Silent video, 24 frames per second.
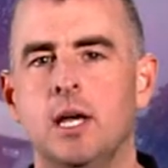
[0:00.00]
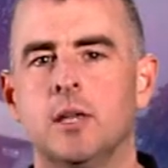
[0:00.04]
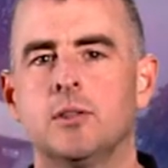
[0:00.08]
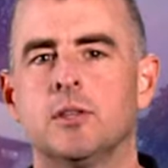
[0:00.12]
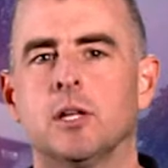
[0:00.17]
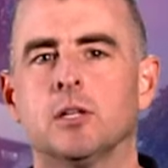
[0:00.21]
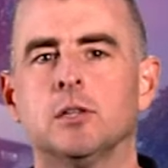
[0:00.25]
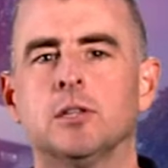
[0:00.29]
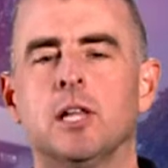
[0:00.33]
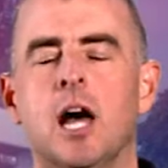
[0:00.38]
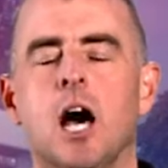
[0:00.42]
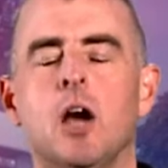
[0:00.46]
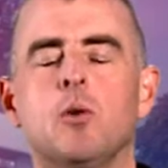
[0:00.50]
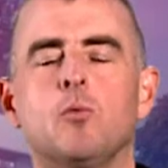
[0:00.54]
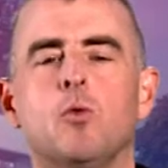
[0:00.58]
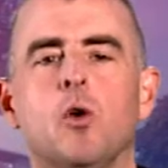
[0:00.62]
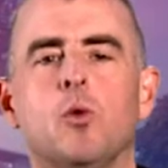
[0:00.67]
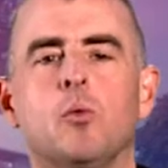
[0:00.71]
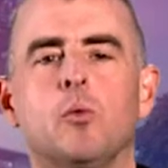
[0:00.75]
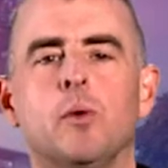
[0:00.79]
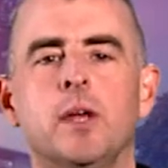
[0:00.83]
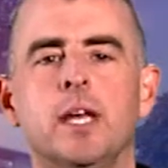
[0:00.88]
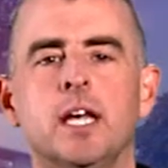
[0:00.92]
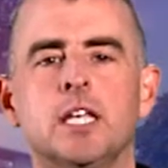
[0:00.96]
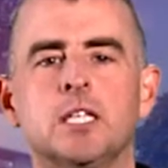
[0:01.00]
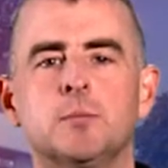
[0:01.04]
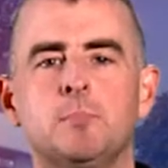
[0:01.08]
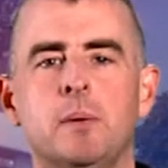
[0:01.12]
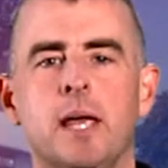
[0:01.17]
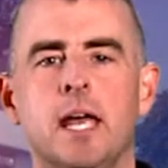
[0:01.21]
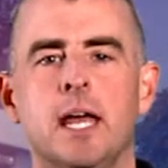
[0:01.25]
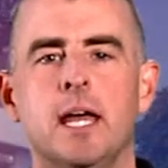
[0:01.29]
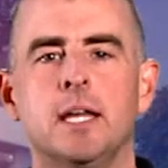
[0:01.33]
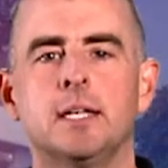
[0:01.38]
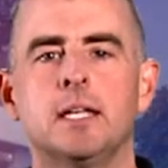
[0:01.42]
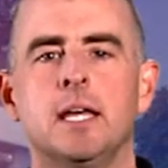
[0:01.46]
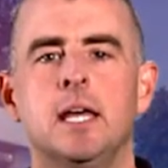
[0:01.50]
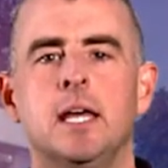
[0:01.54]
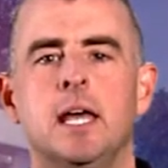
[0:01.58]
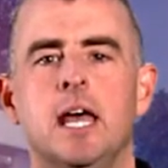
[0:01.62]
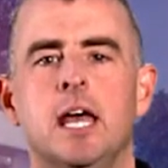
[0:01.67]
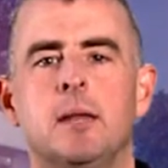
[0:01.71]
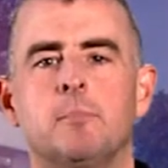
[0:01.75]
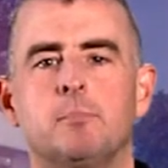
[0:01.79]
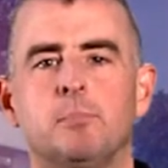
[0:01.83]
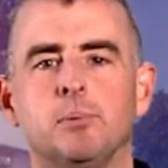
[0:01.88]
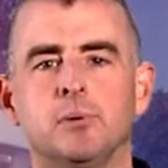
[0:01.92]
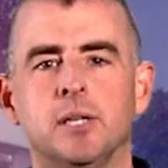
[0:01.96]
the lung will re-expand
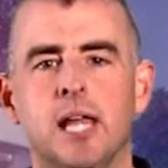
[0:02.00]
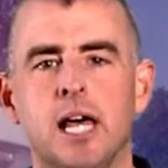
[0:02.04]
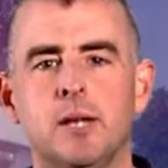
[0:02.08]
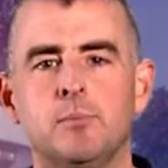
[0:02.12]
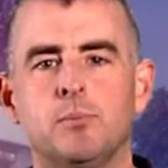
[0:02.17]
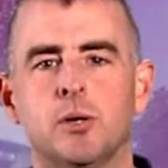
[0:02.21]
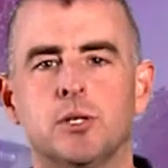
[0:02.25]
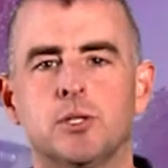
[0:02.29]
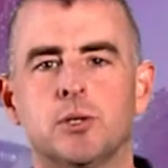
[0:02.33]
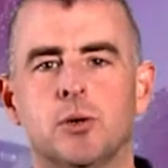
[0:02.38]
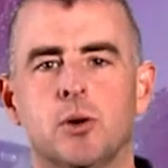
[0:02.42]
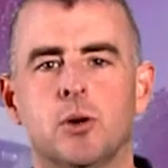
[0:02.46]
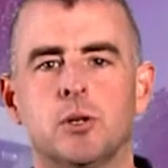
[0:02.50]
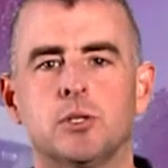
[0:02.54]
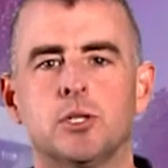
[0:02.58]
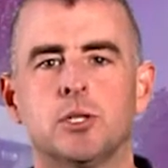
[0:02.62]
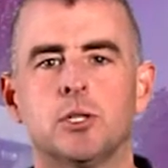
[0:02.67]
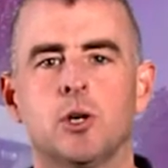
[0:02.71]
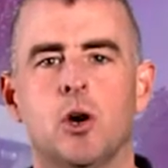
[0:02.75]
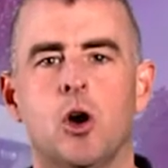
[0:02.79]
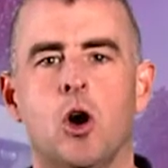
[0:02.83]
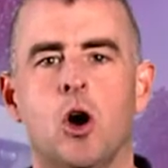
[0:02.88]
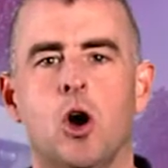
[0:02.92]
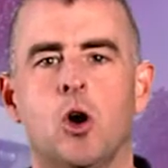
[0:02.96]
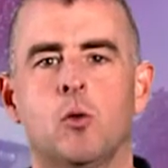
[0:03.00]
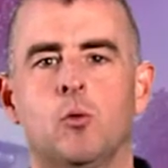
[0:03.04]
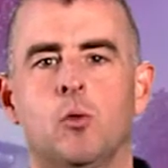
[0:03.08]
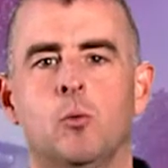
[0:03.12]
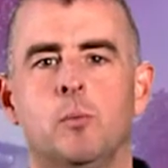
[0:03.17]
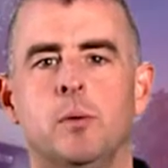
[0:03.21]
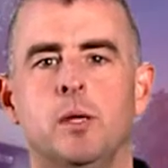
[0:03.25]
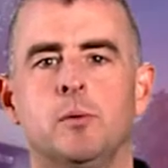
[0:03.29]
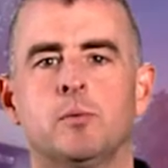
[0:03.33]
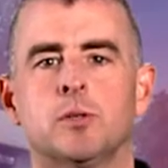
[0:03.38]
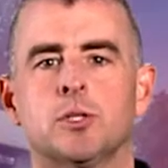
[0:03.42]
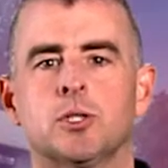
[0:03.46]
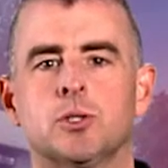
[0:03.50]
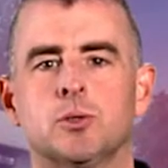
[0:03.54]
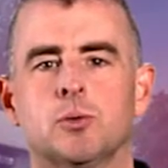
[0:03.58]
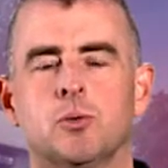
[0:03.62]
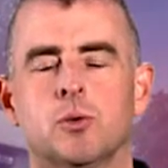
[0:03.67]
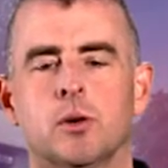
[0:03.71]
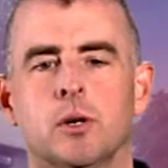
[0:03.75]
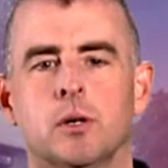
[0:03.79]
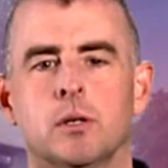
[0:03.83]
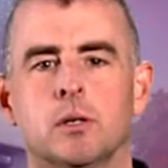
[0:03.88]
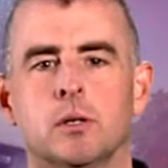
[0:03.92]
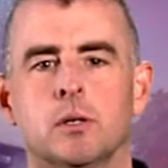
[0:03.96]
and blood return to the heart will be
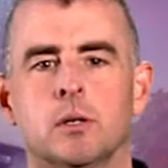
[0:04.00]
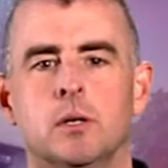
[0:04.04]
restored.